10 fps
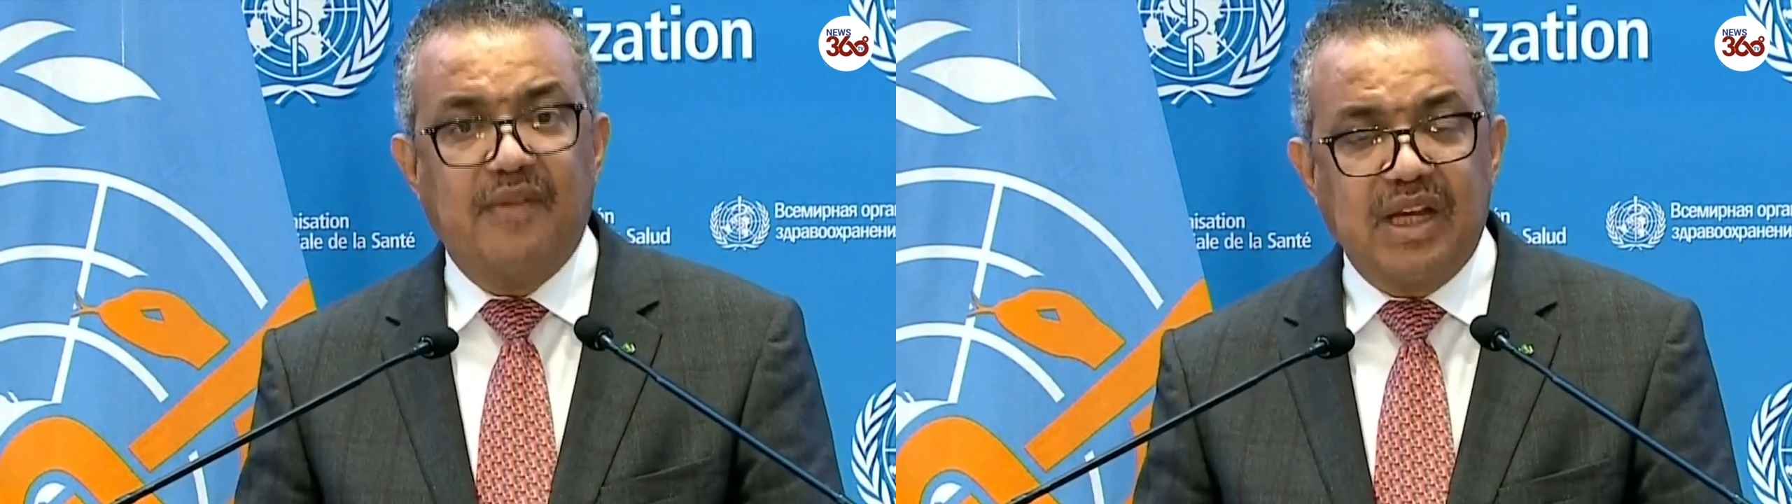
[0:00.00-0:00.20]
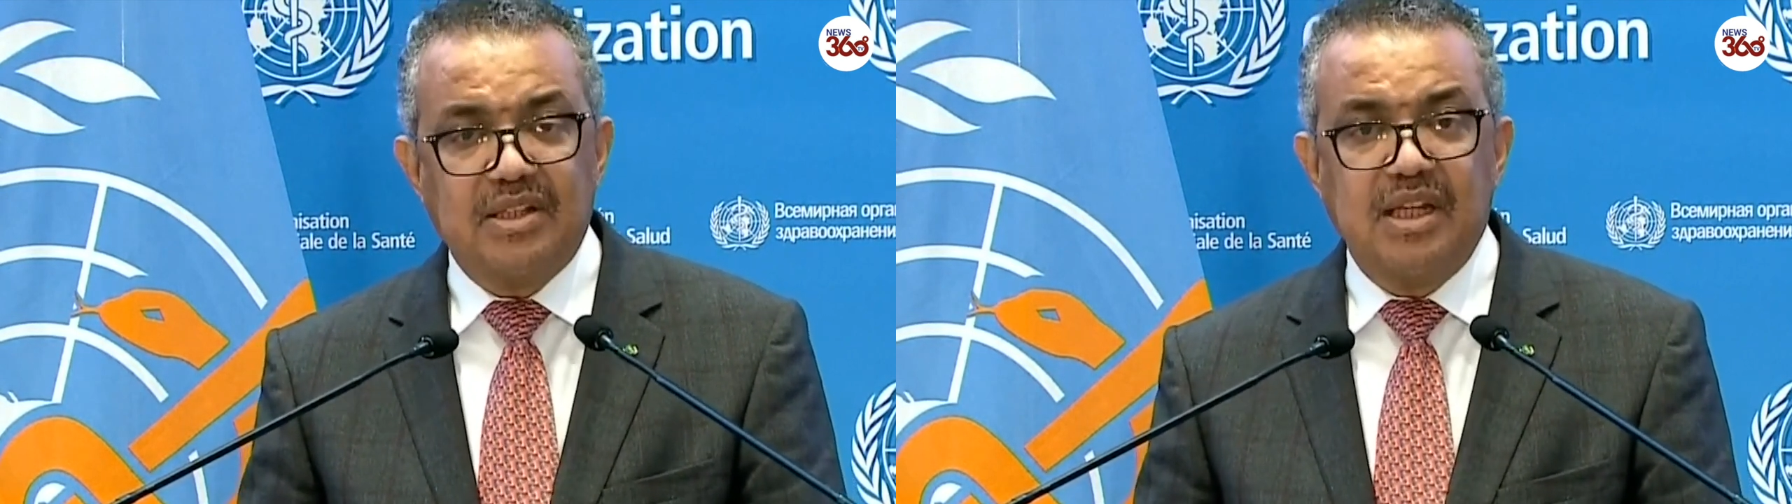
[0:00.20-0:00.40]

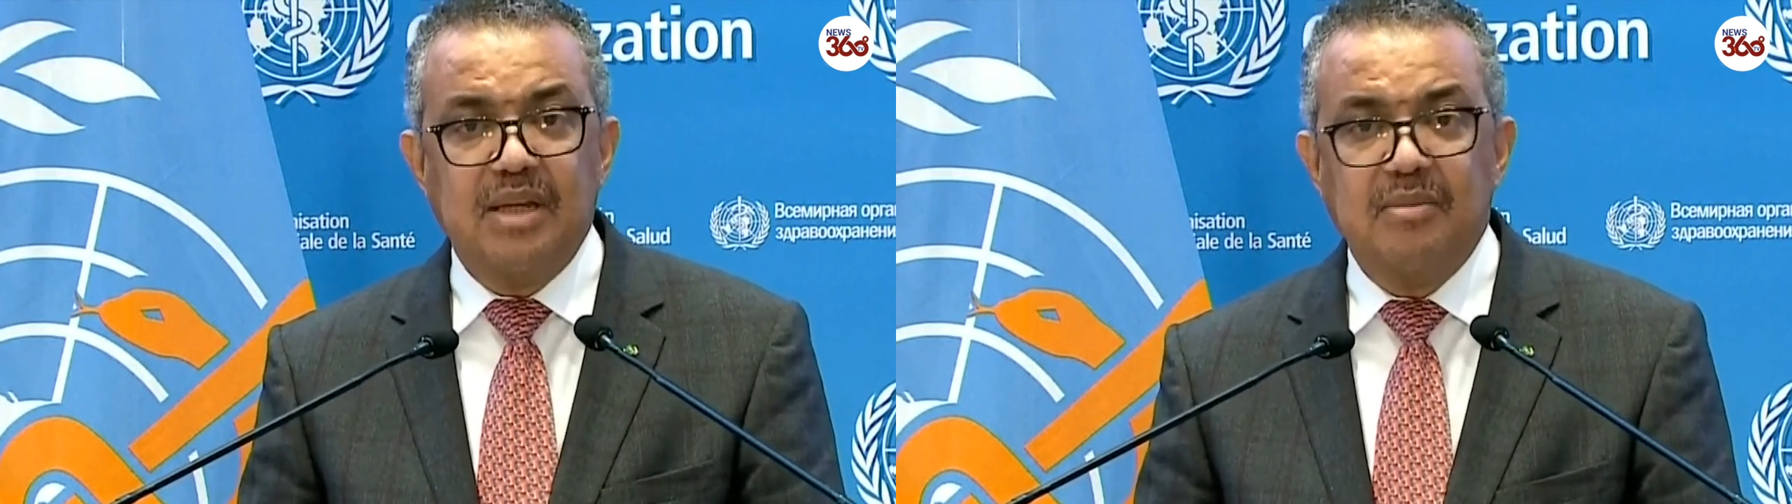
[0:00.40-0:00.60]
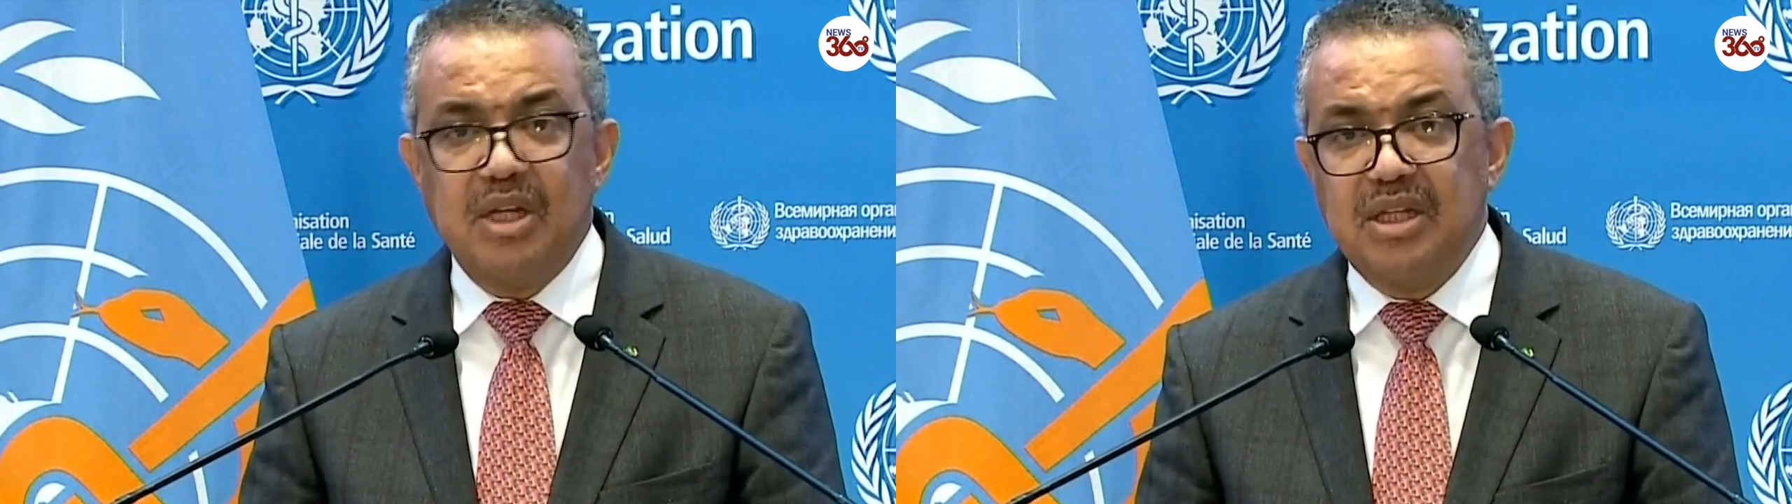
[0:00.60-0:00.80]
vaccine
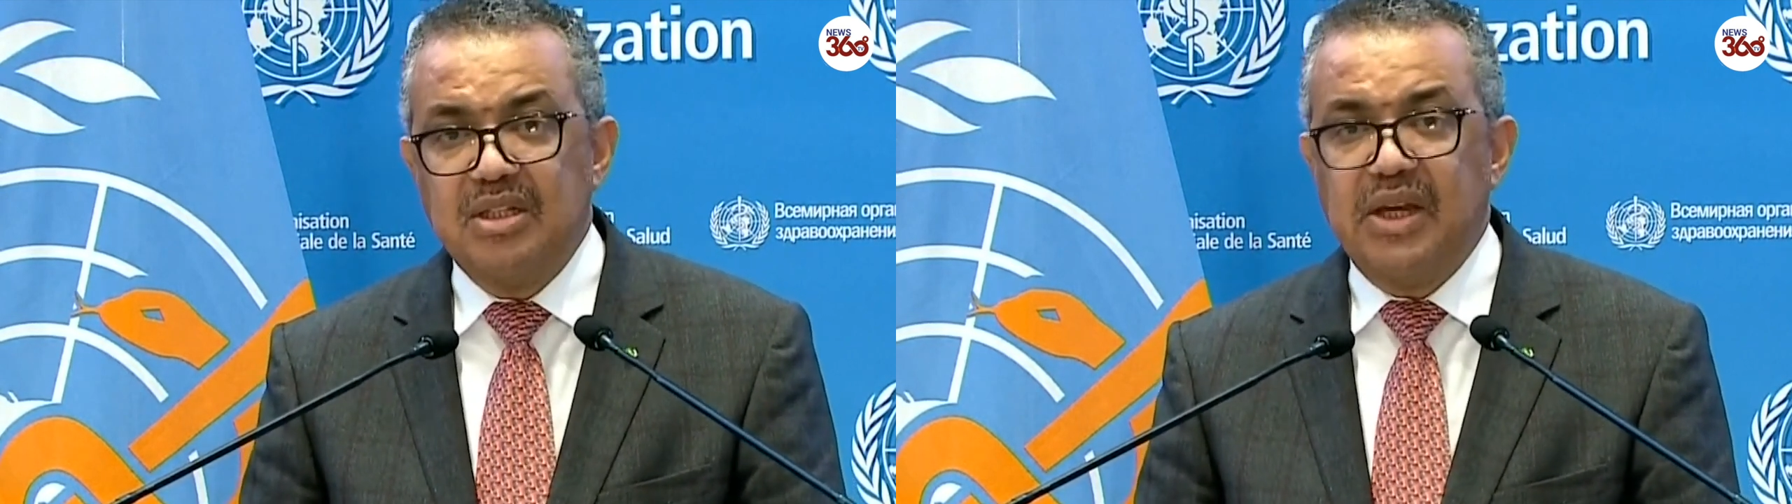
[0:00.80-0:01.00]
immunity